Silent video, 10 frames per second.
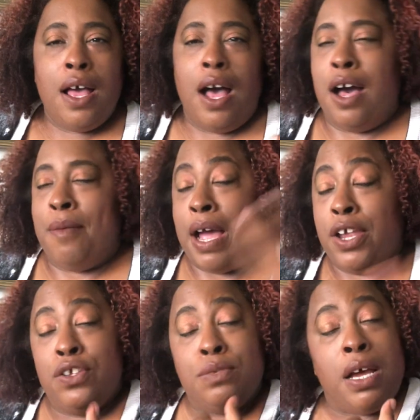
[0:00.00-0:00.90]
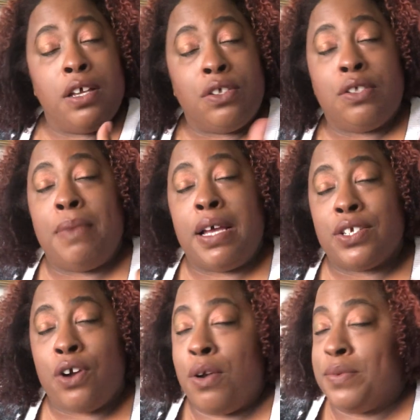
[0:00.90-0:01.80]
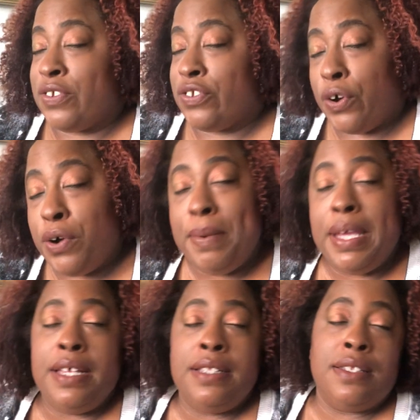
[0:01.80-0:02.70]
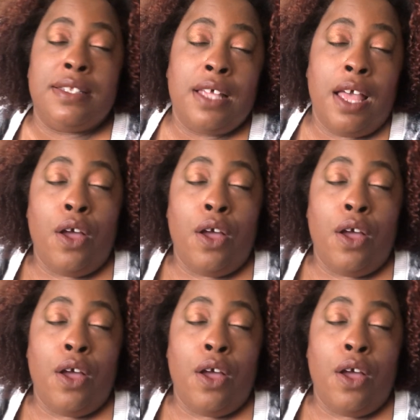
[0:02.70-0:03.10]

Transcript: um, I use my, also my scarves as turbans,